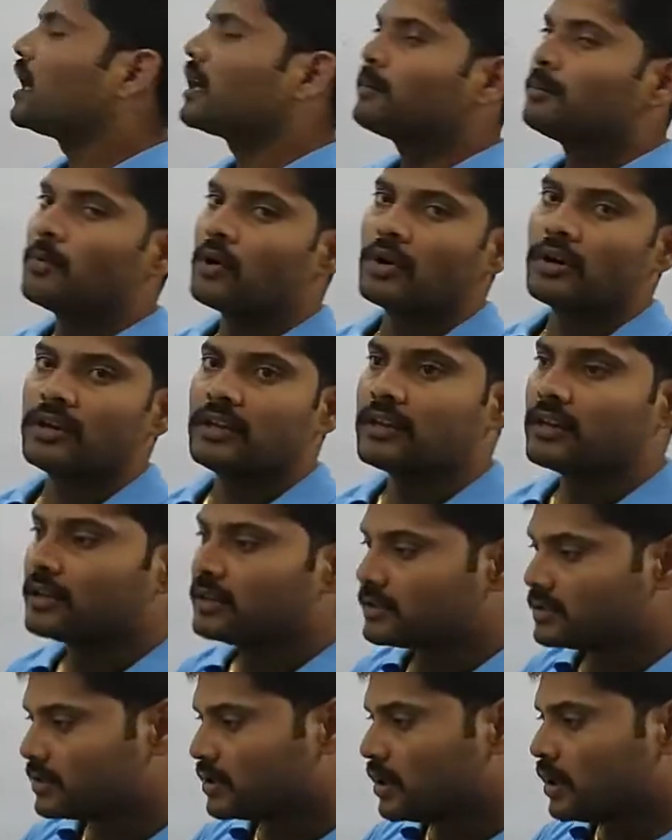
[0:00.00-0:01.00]

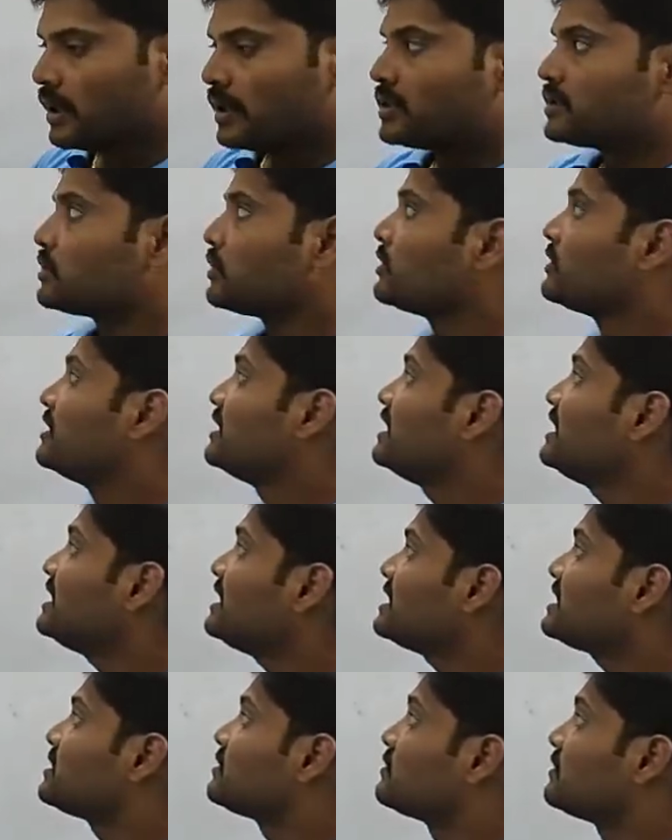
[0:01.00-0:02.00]
carbonions. So
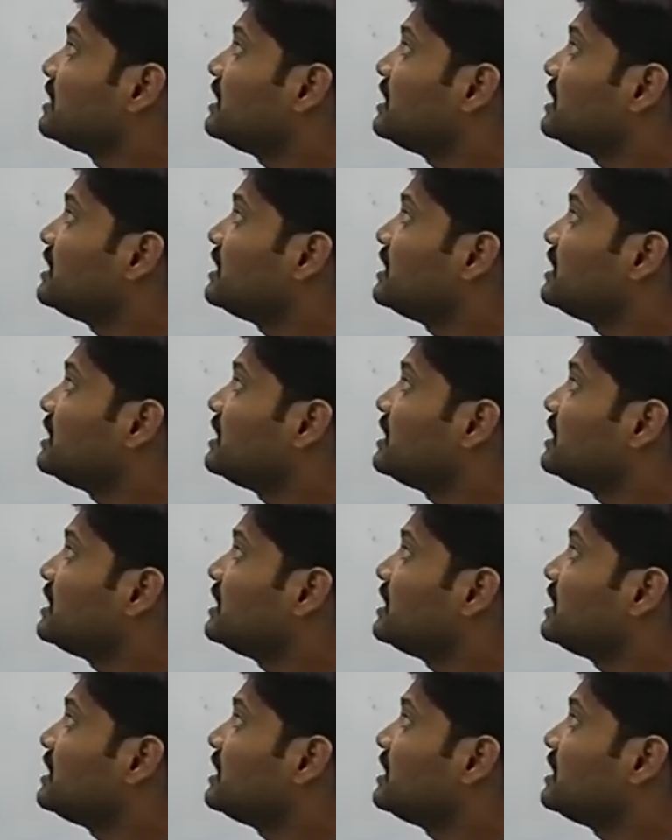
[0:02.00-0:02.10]
these